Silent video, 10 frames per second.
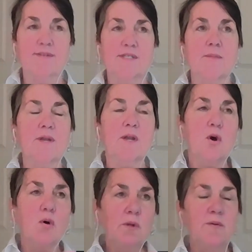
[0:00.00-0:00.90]
If
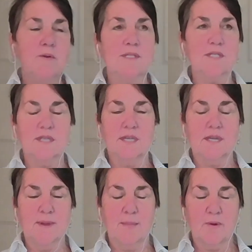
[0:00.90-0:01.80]
somebody only wants to think
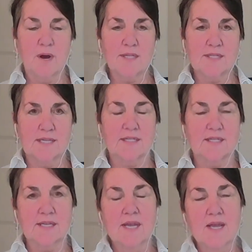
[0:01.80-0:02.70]
about
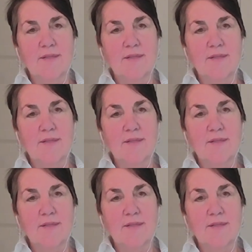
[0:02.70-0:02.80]
process,